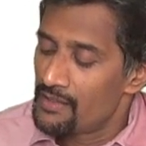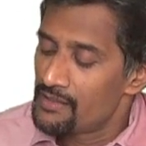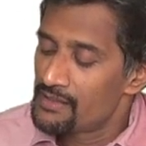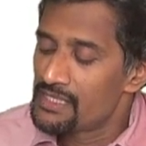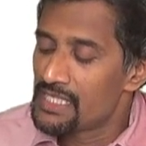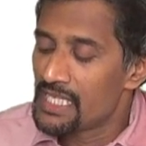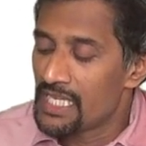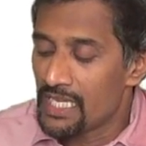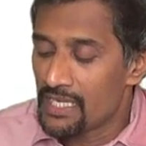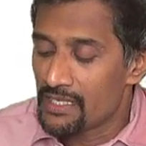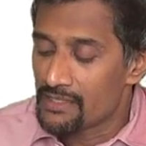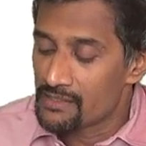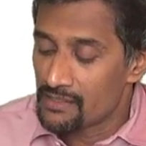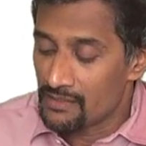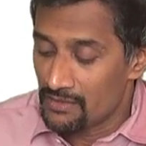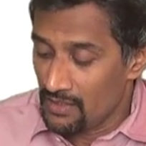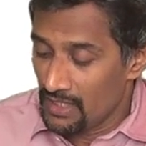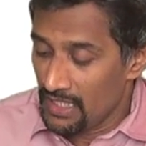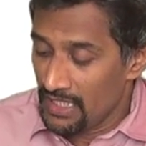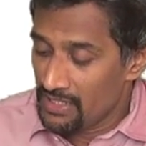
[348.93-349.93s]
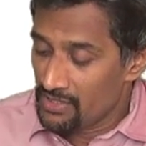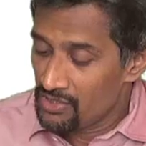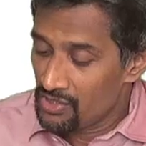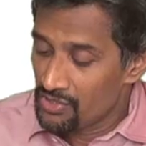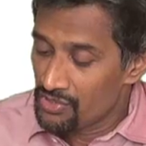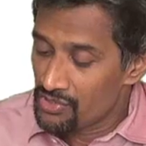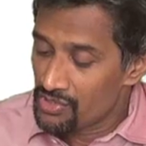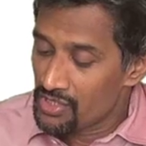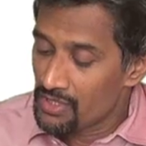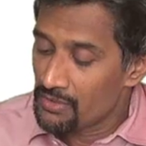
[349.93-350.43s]
C is a
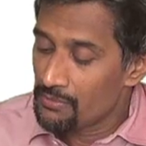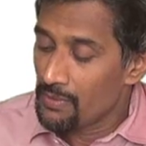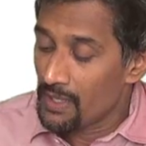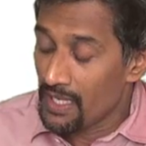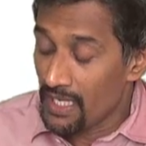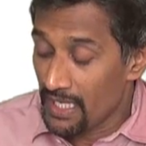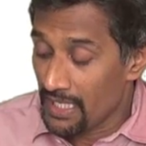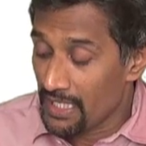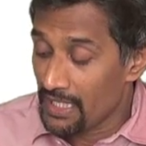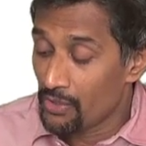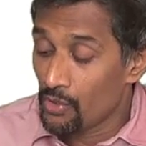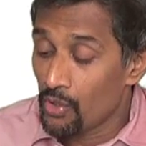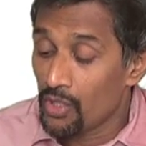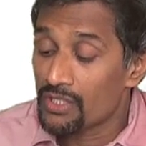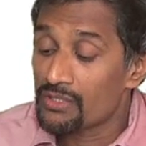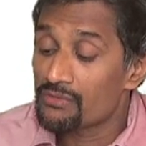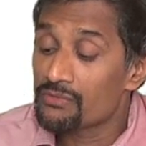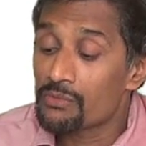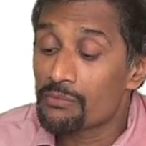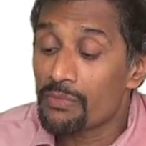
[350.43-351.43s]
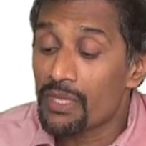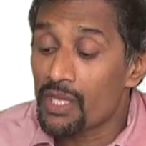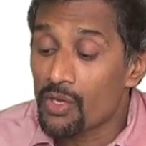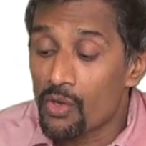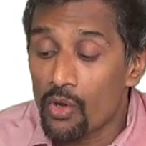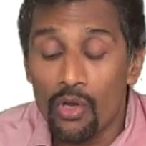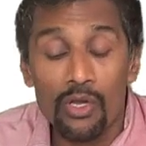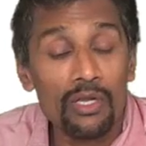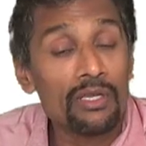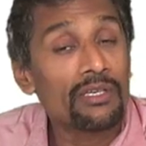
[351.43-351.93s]
relationship. A cannot even be
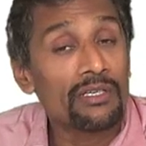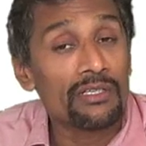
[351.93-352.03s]
called